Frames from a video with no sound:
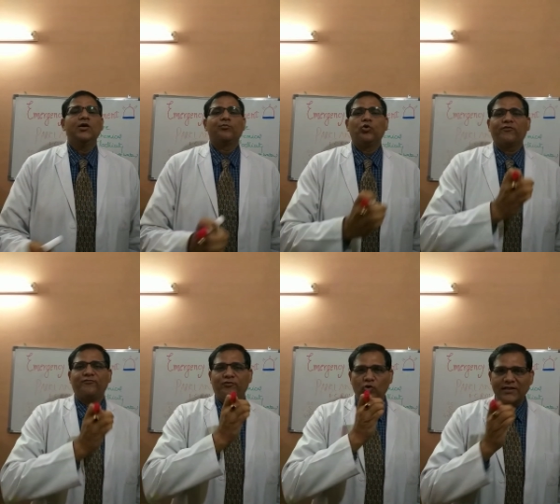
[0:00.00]
put
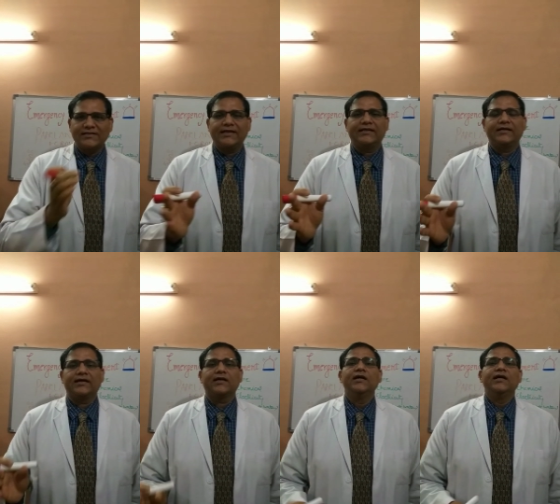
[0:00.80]
Foley's
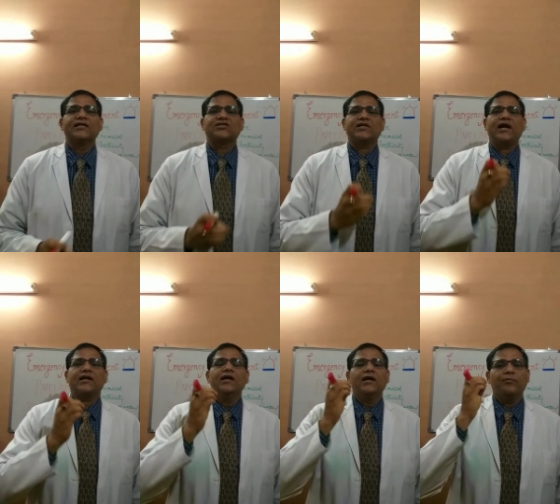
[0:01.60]
catheter,
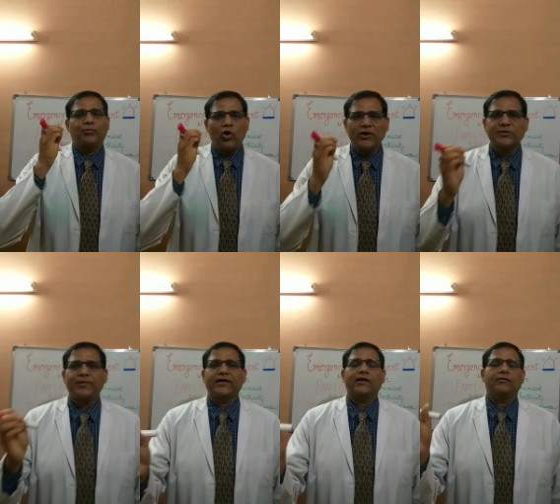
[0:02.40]
start broad
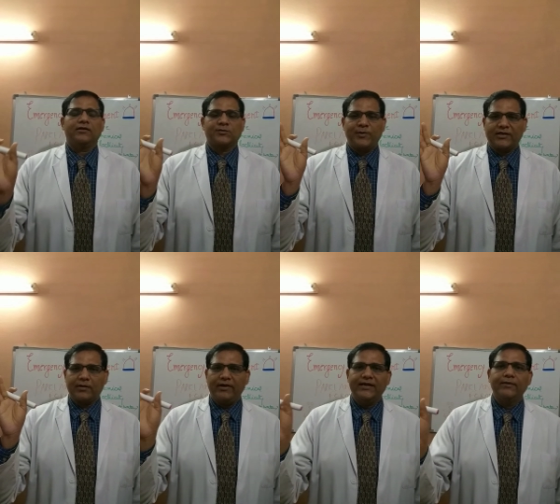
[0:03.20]

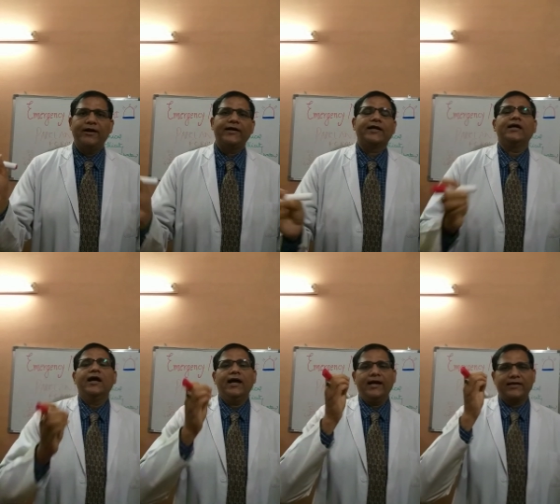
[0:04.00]
spectrum antibiotic
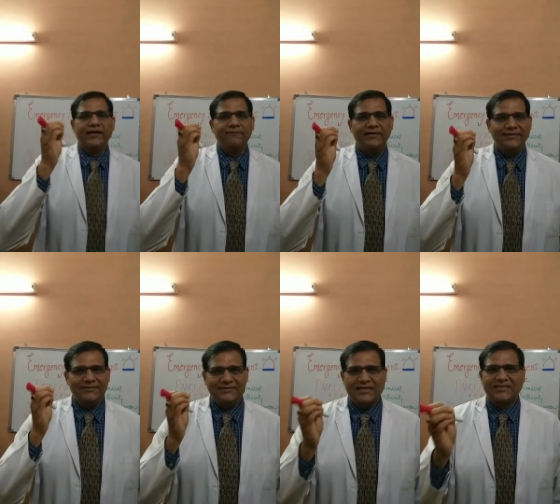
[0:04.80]
and give
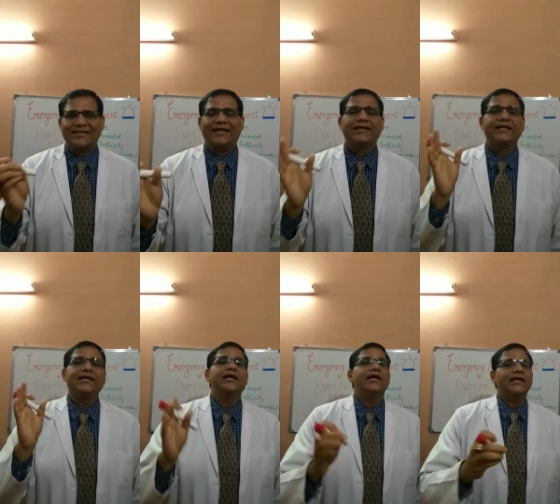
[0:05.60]
injection TT,